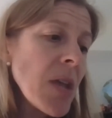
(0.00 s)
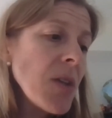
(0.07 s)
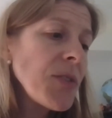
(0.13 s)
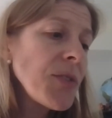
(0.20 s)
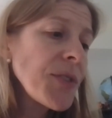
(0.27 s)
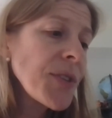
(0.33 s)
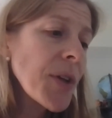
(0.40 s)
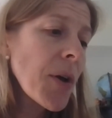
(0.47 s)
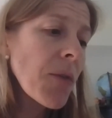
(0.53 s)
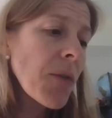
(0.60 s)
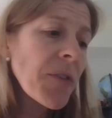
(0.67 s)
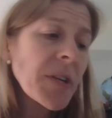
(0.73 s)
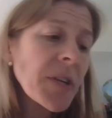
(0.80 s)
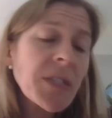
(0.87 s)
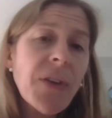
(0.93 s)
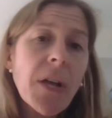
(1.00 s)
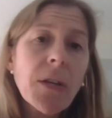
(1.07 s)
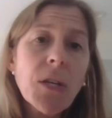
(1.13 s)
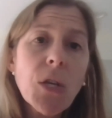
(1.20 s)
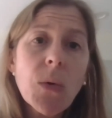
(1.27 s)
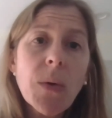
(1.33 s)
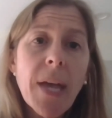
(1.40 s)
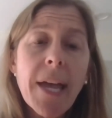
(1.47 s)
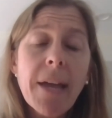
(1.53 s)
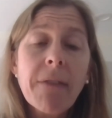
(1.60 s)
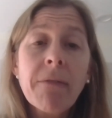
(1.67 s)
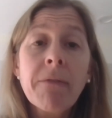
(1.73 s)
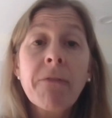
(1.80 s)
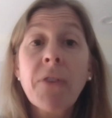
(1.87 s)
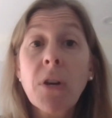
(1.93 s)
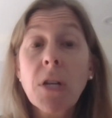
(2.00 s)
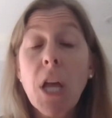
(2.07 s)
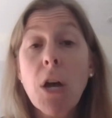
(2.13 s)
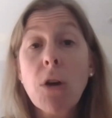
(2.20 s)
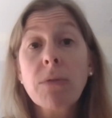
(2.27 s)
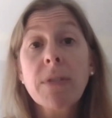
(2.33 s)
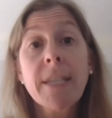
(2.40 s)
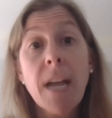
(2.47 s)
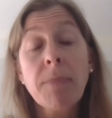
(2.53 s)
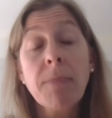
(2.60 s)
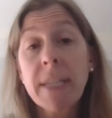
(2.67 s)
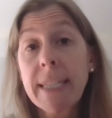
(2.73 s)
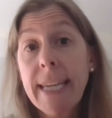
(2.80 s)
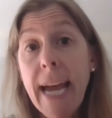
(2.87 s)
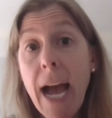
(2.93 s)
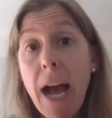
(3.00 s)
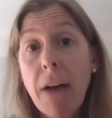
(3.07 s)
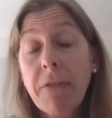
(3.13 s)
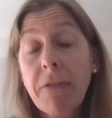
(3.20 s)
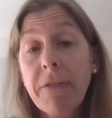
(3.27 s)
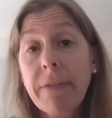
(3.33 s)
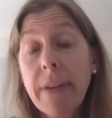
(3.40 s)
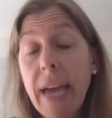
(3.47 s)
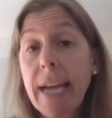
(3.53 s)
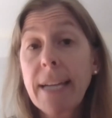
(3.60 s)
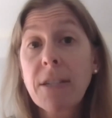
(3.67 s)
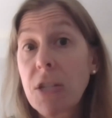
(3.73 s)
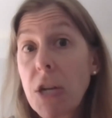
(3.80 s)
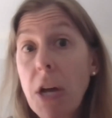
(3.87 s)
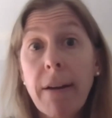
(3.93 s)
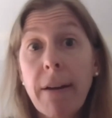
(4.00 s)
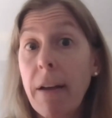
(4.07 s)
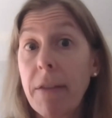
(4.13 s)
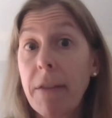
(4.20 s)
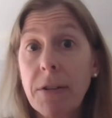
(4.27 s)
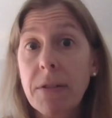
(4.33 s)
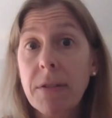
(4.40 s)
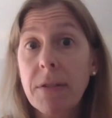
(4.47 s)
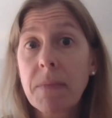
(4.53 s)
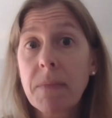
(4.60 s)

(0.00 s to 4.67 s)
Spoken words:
so first of all, you can furlough some staff and not others.